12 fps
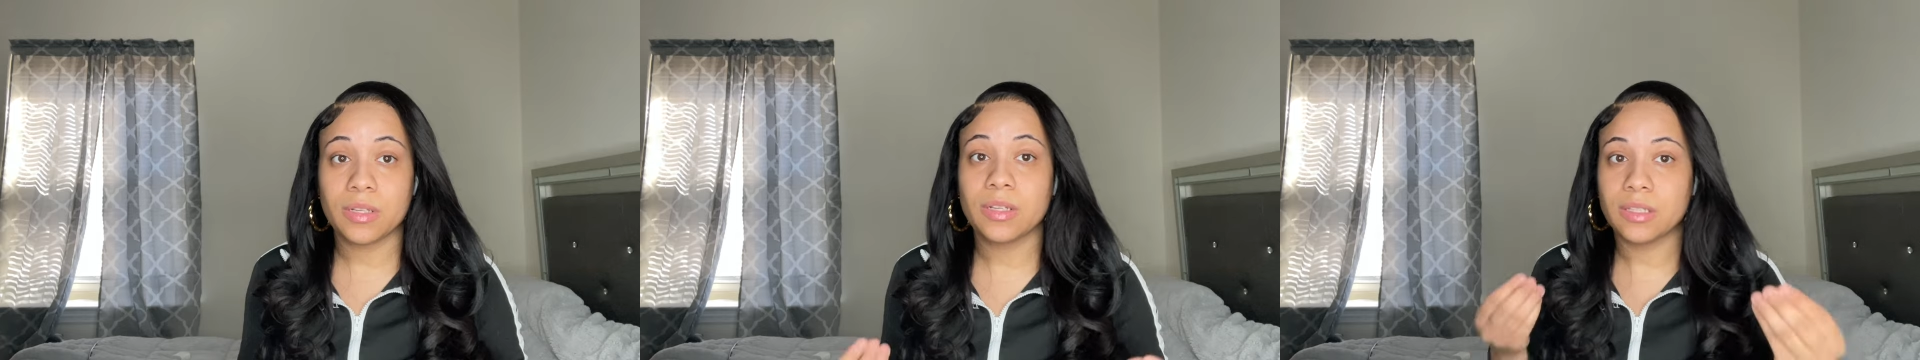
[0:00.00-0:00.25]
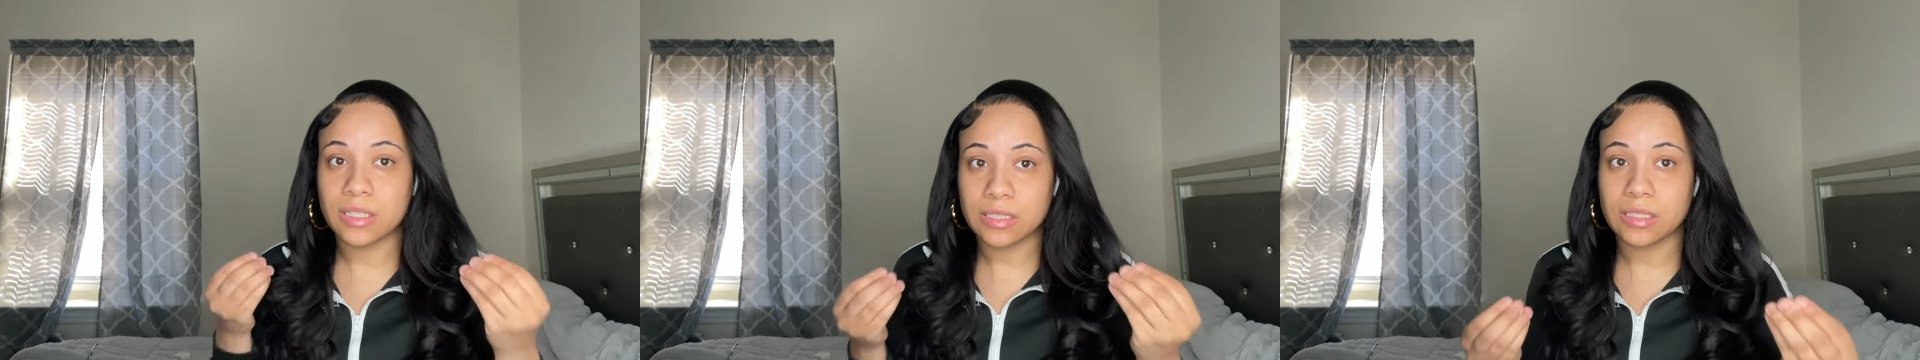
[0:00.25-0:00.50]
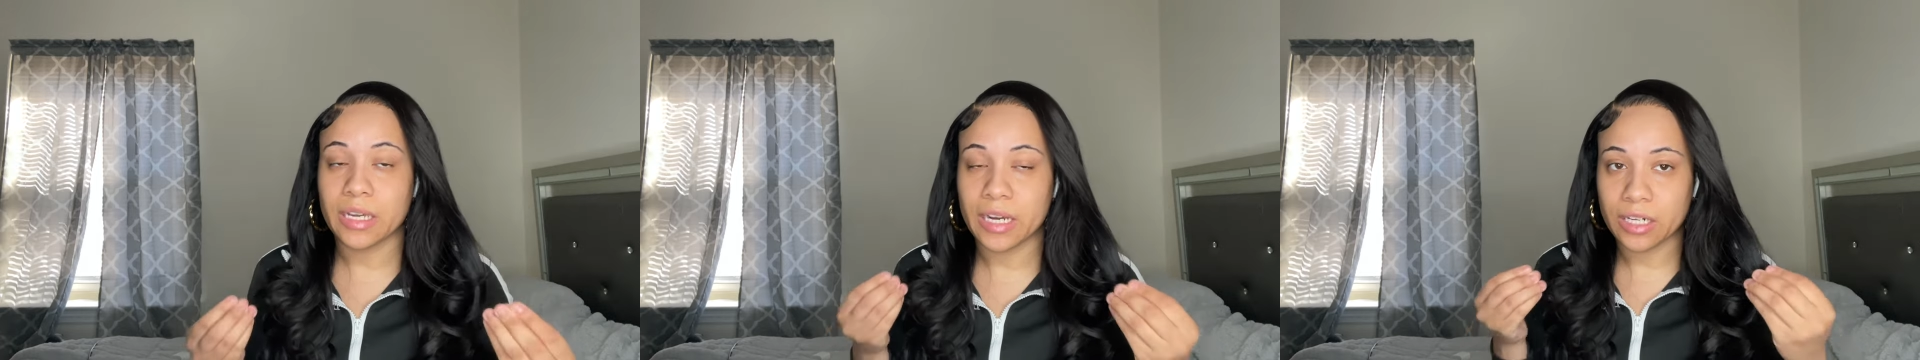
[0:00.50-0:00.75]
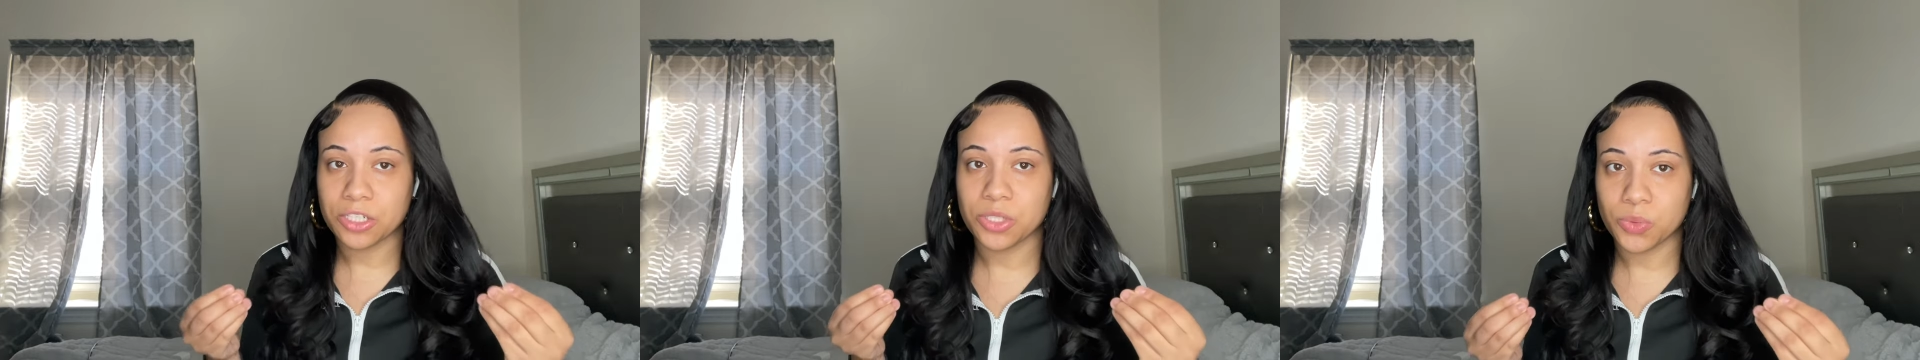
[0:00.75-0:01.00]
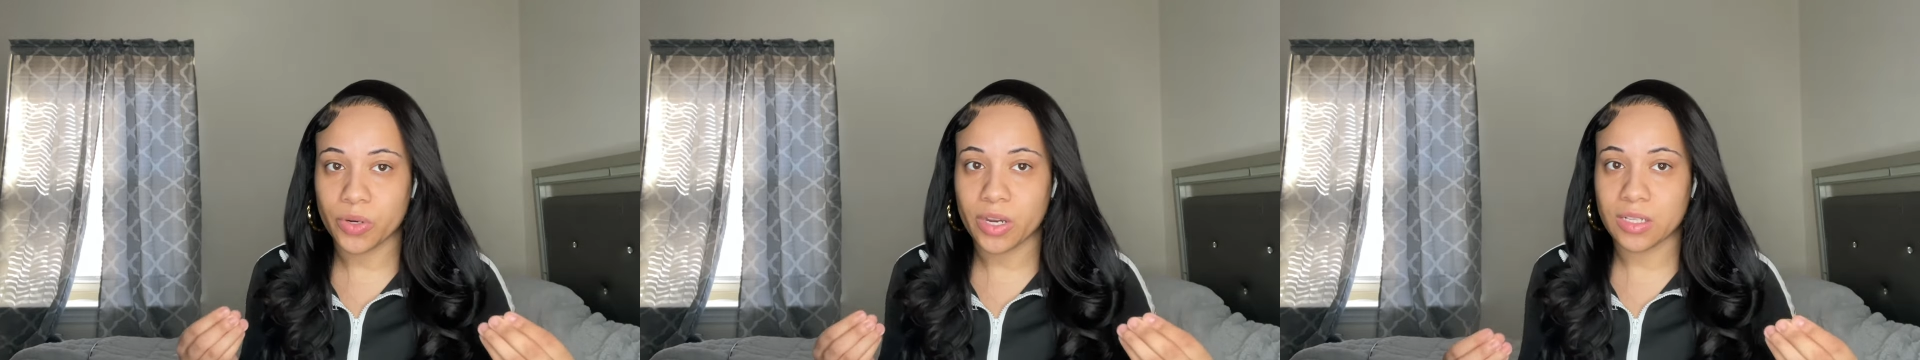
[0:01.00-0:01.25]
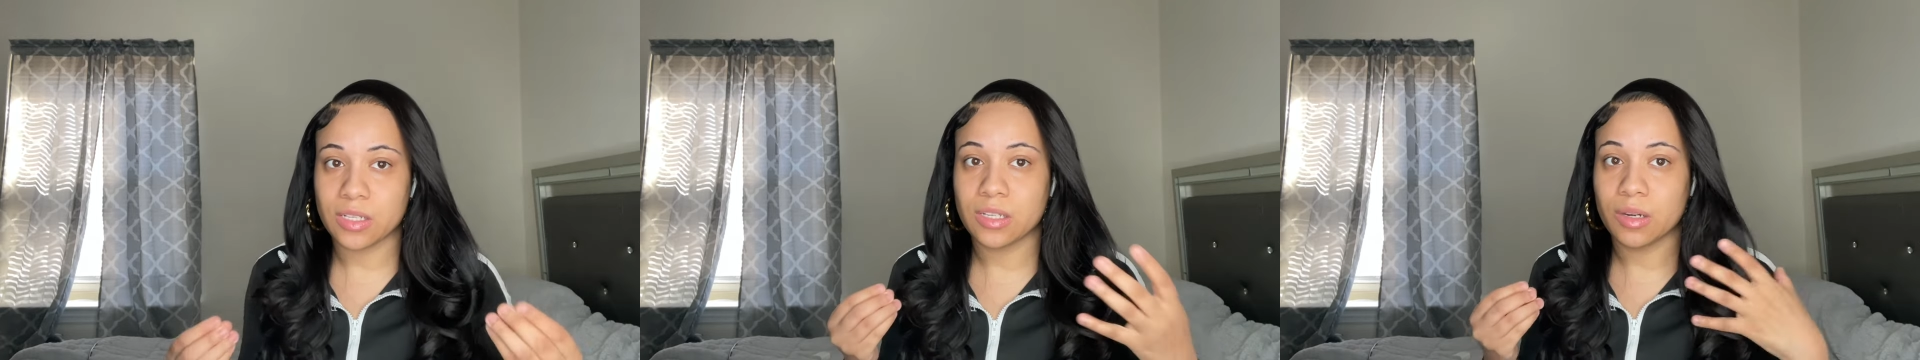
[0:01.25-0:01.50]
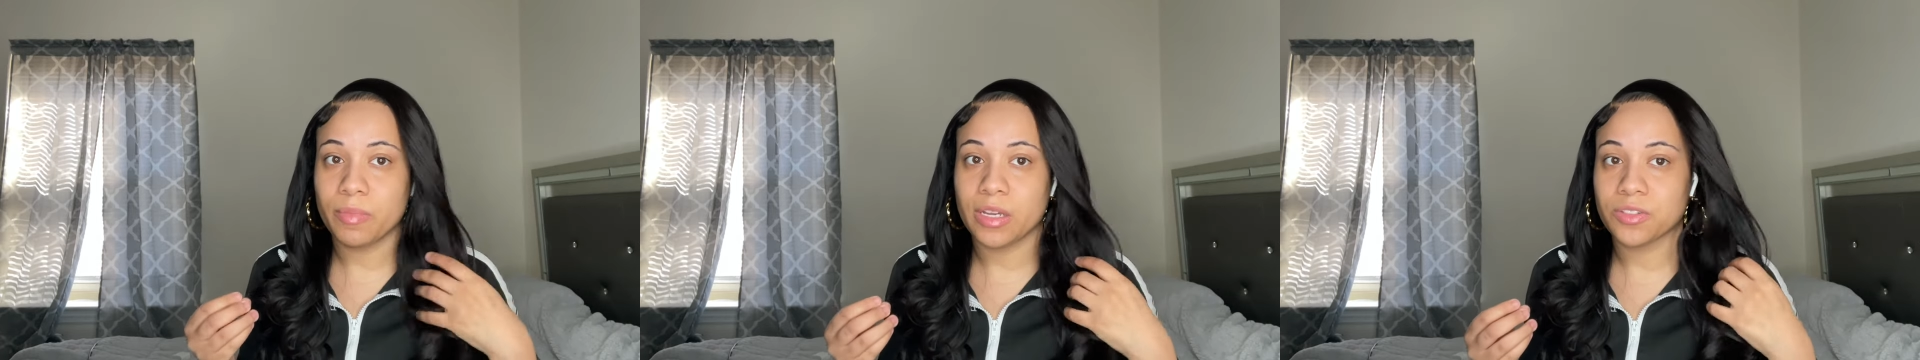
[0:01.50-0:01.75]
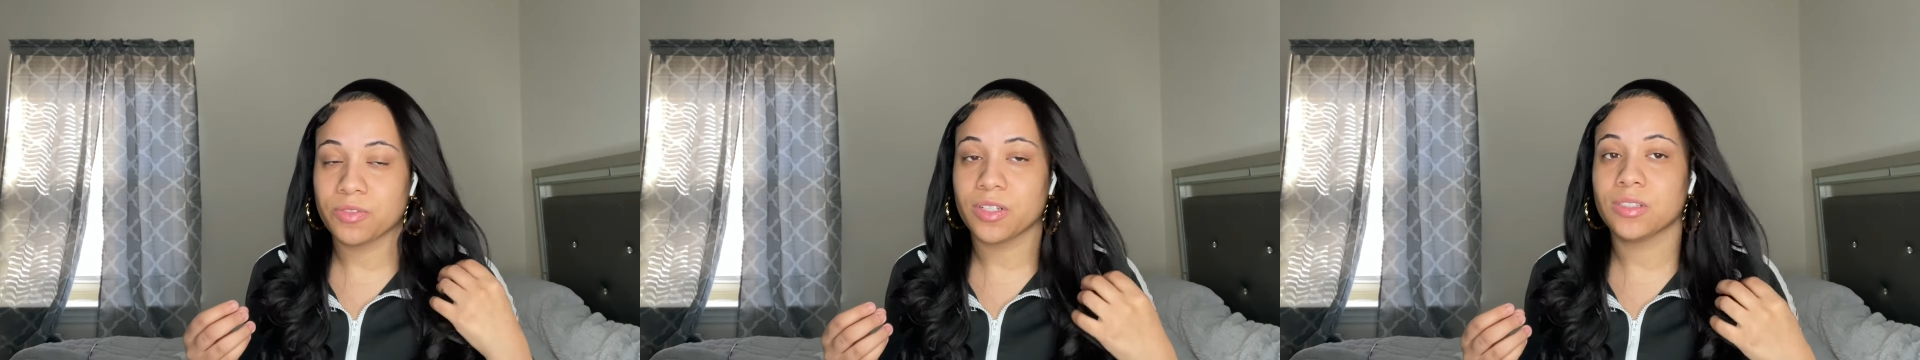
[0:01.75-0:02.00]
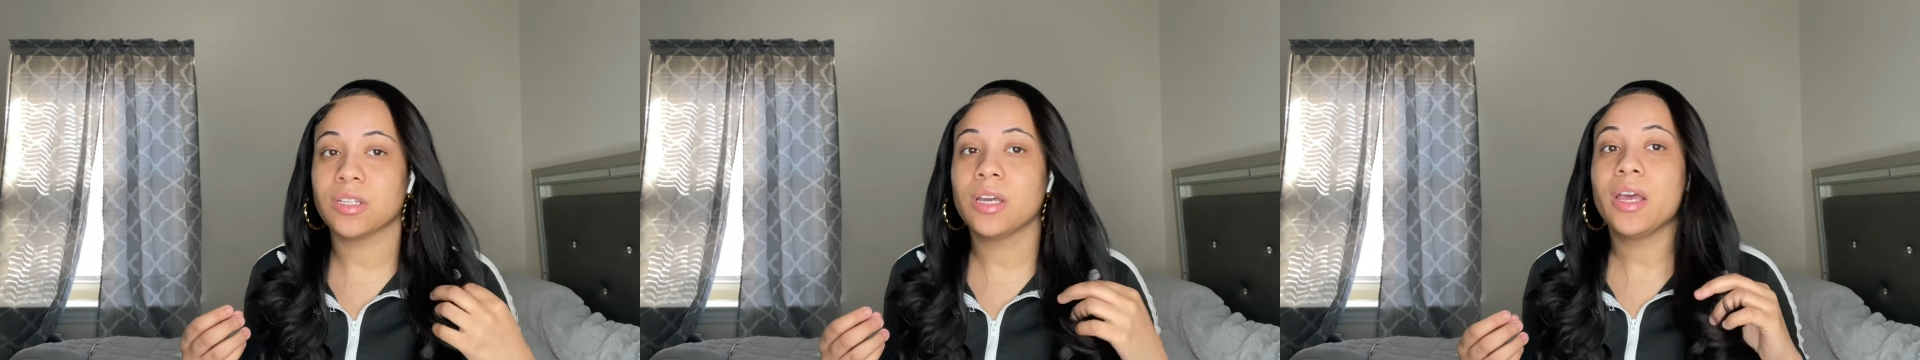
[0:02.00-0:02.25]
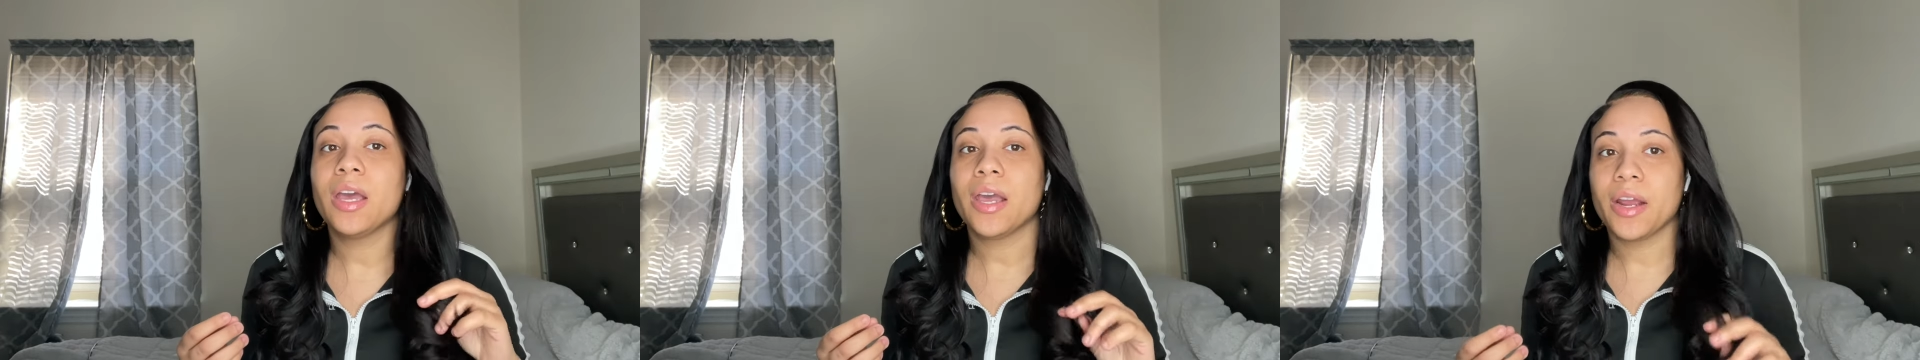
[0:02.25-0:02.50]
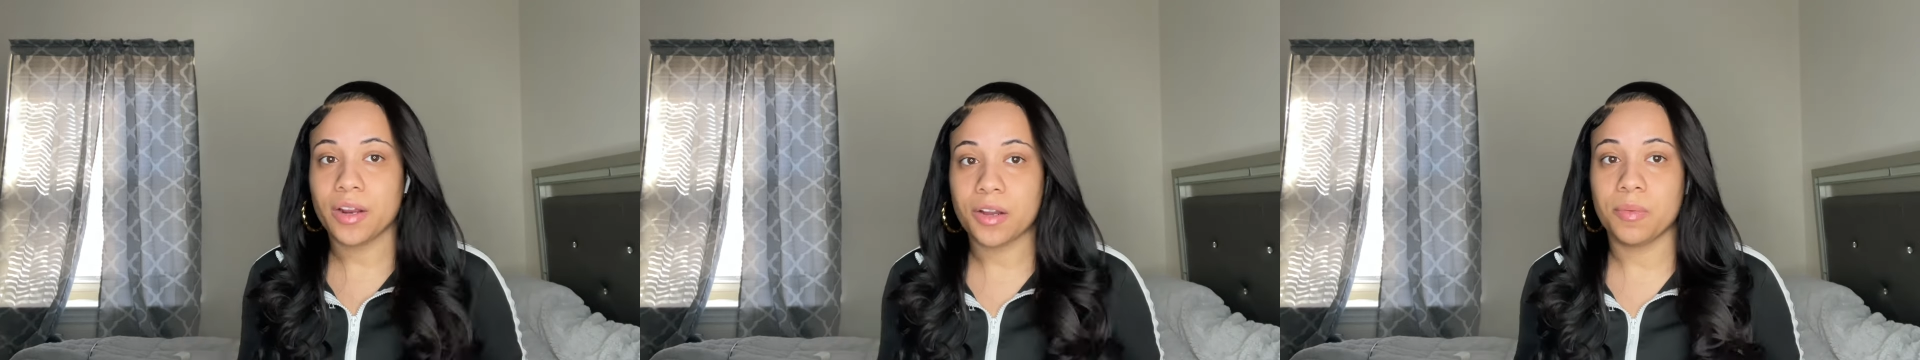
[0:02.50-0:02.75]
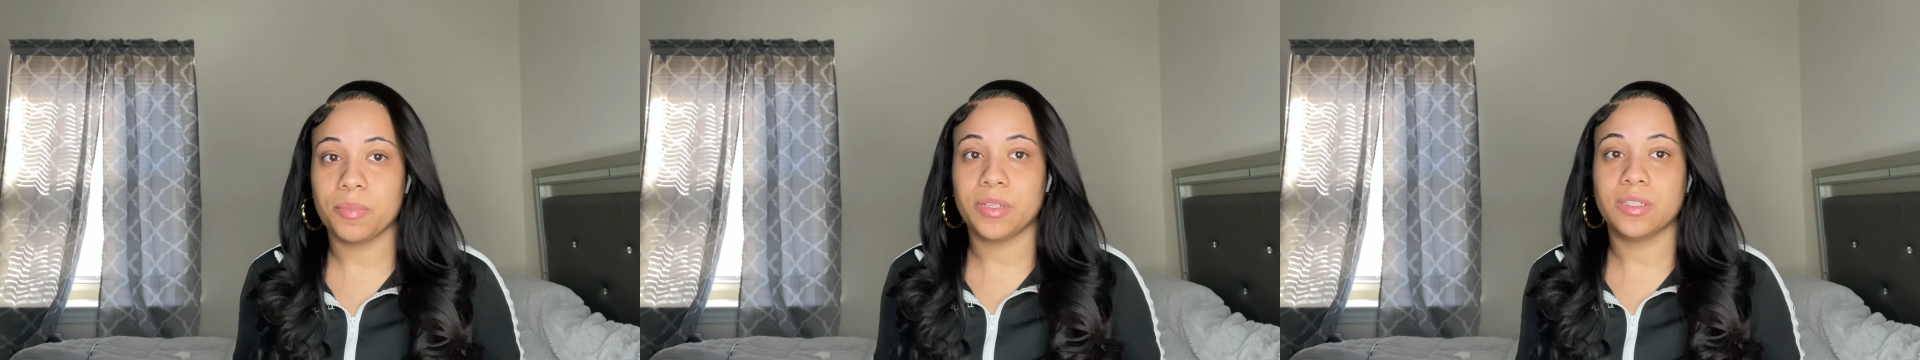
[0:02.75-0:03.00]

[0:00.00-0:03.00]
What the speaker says: this is the hair that she's wearing because this is her best friend's hair company.